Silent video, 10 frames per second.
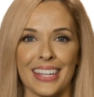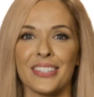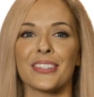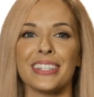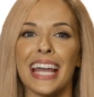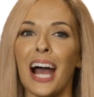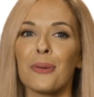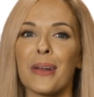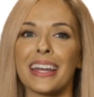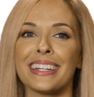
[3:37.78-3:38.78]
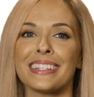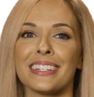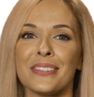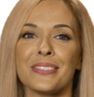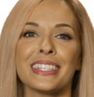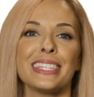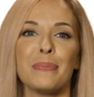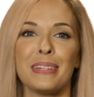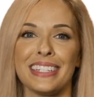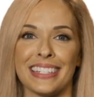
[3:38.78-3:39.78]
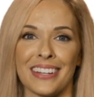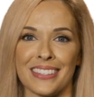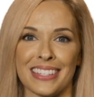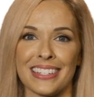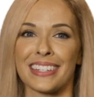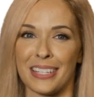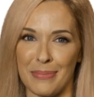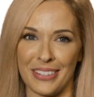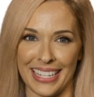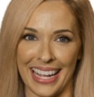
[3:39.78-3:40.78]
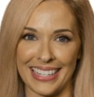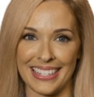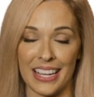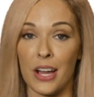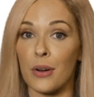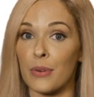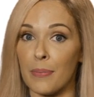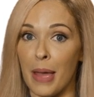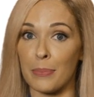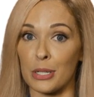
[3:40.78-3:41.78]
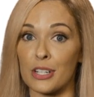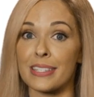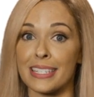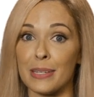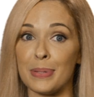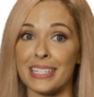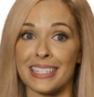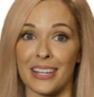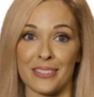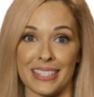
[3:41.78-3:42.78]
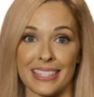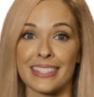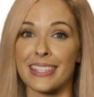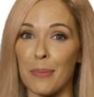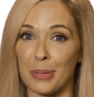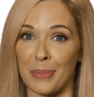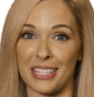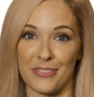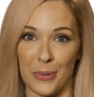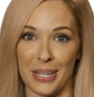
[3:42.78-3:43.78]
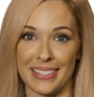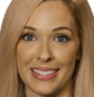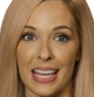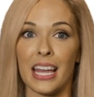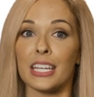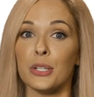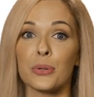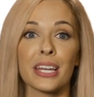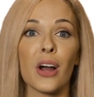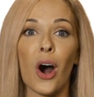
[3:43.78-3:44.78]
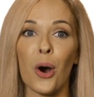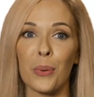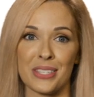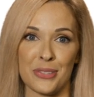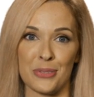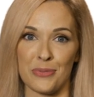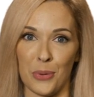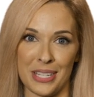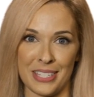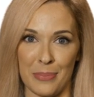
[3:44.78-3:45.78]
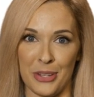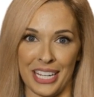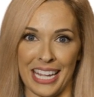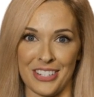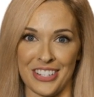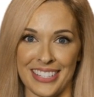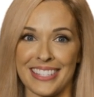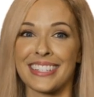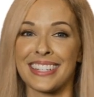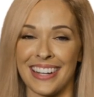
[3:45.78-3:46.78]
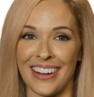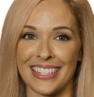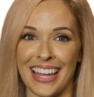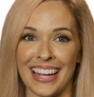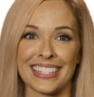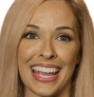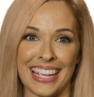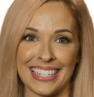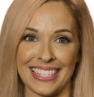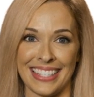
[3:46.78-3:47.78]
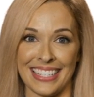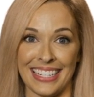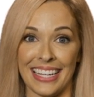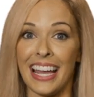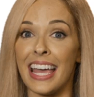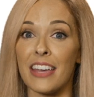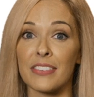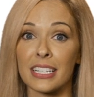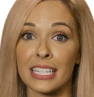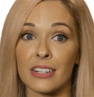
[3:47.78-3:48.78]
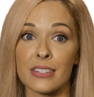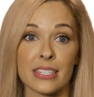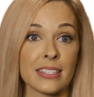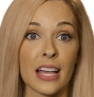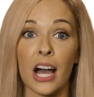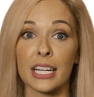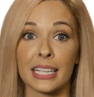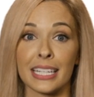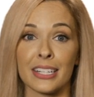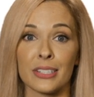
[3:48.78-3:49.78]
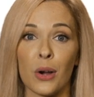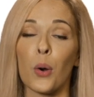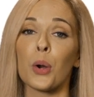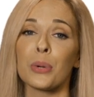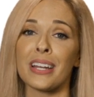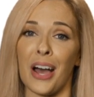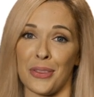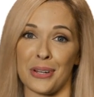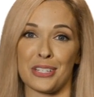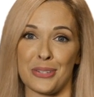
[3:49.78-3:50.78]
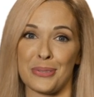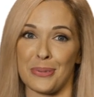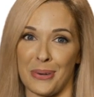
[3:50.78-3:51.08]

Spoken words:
You're now ready to use CPDLC to communicate. Remember, CPDLC supplements voice. You can always use voice communications to contact ATC if a clearance is unclear or when other issues